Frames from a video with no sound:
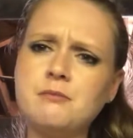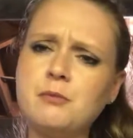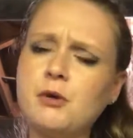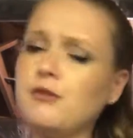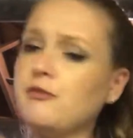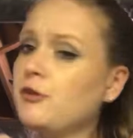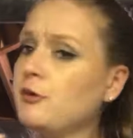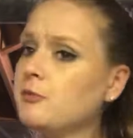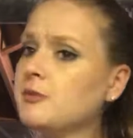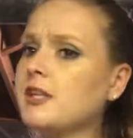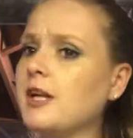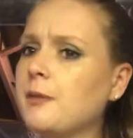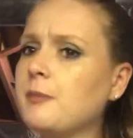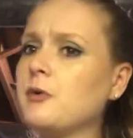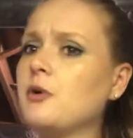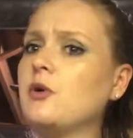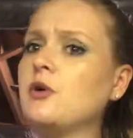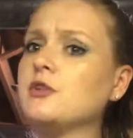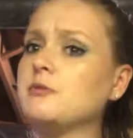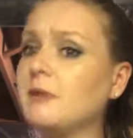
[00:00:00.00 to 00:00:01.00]
perfume
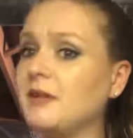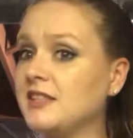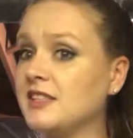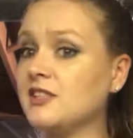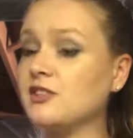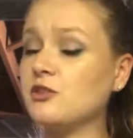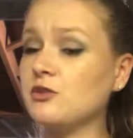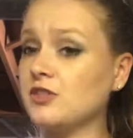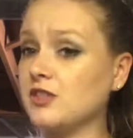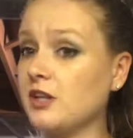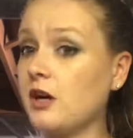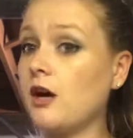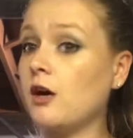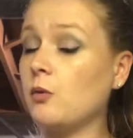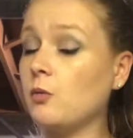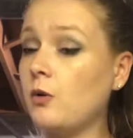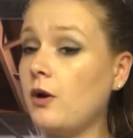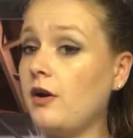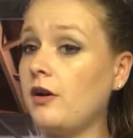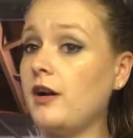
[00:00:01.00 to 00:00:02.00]
samples. My sister's
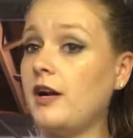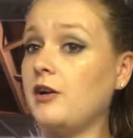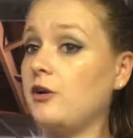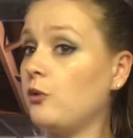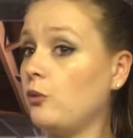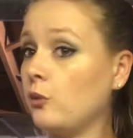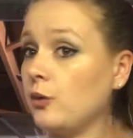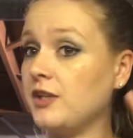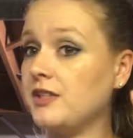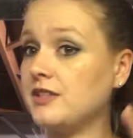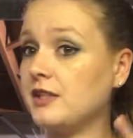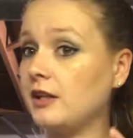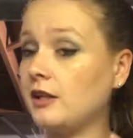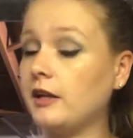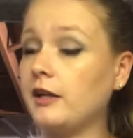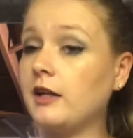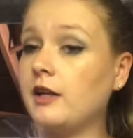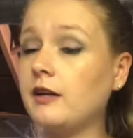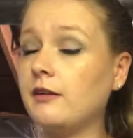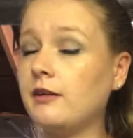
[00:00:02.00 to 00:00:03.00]
gotten one. I know
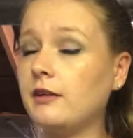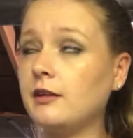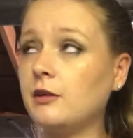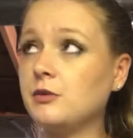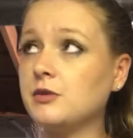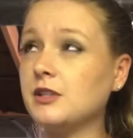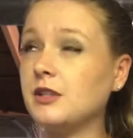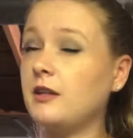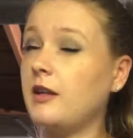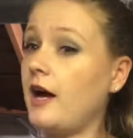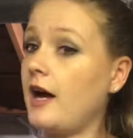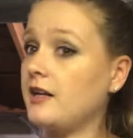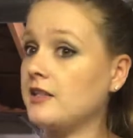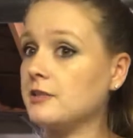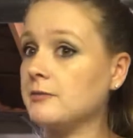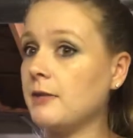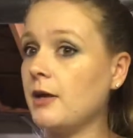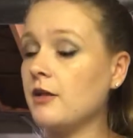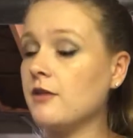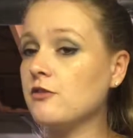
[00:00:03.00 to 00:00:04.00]
recently, I think it was
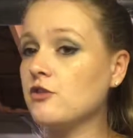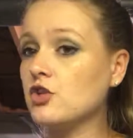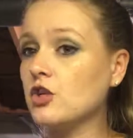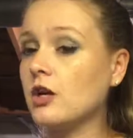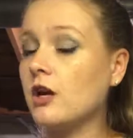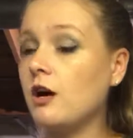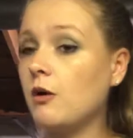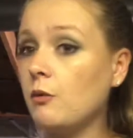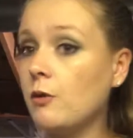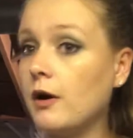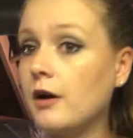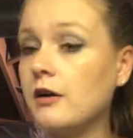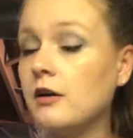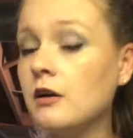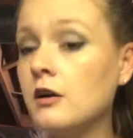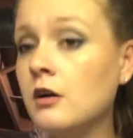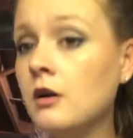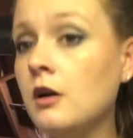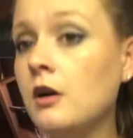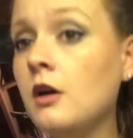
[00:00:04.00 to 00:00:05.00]
last month, she got one
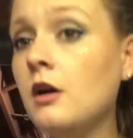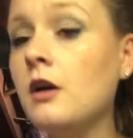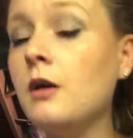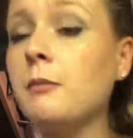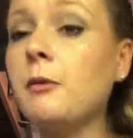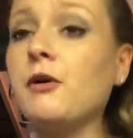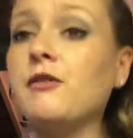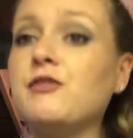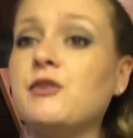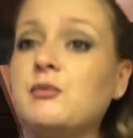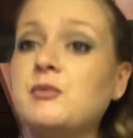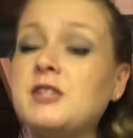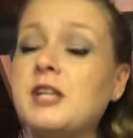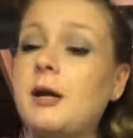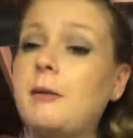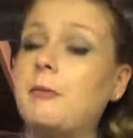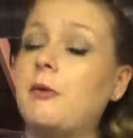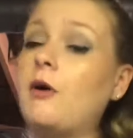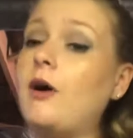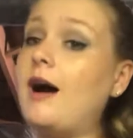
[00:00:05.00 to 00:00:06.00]
perfume
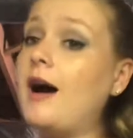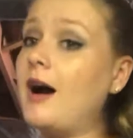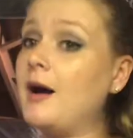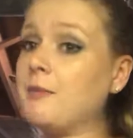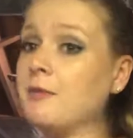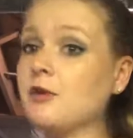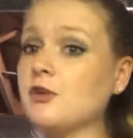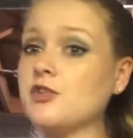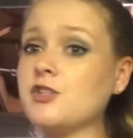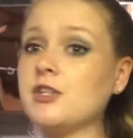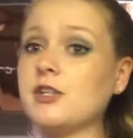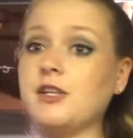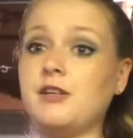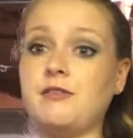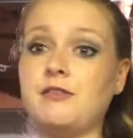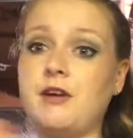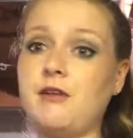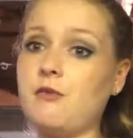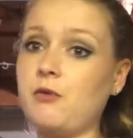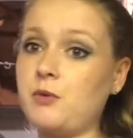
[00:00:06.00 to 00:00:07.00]
sample. I personally
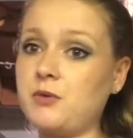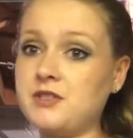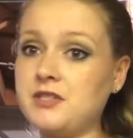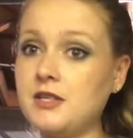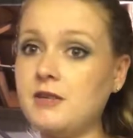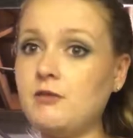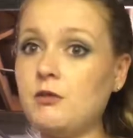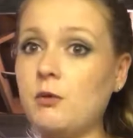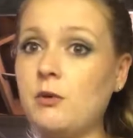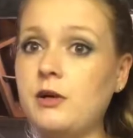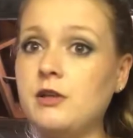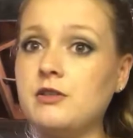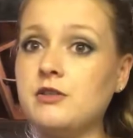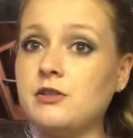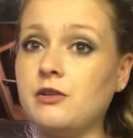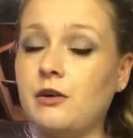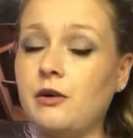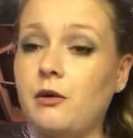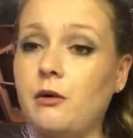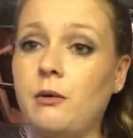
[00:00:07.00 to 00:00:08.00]
have never received one,
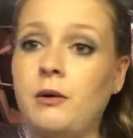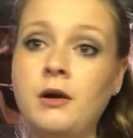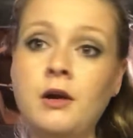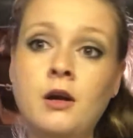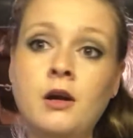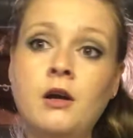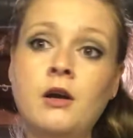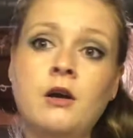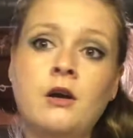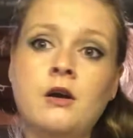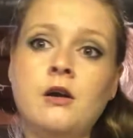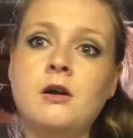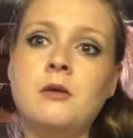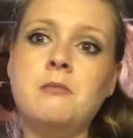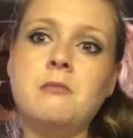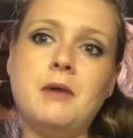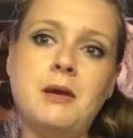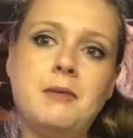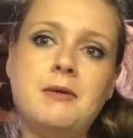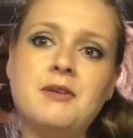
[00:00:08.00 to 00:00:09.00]
so
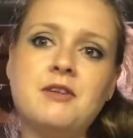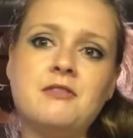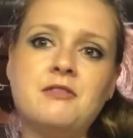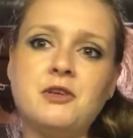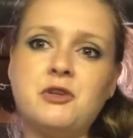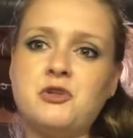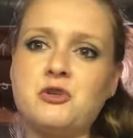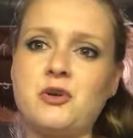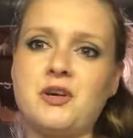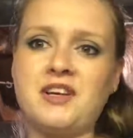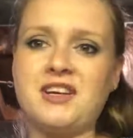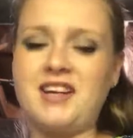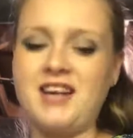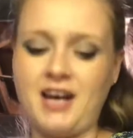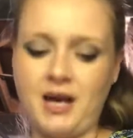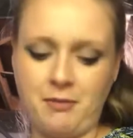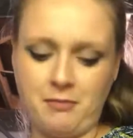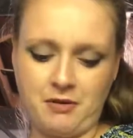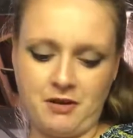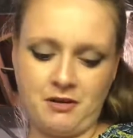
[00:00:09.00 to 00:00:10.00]
maybe in the future it could
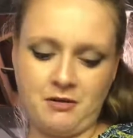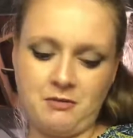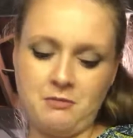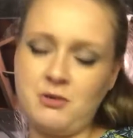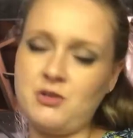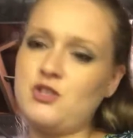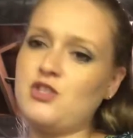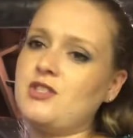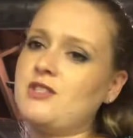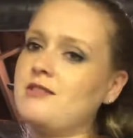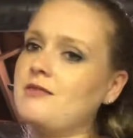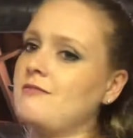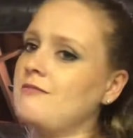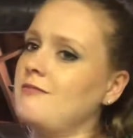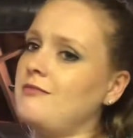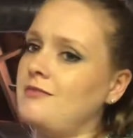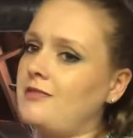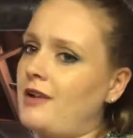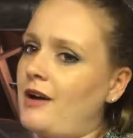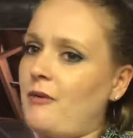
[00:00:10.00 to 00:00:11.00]
happen, but just
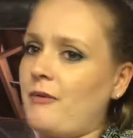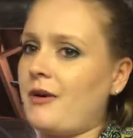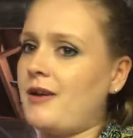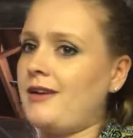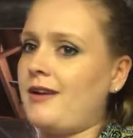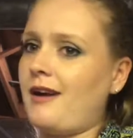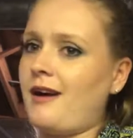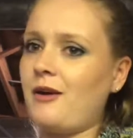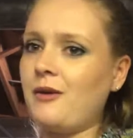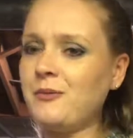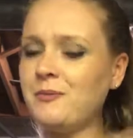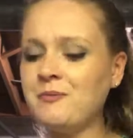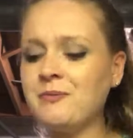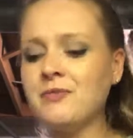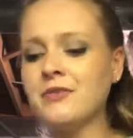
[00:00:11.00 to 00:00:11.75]
not right now.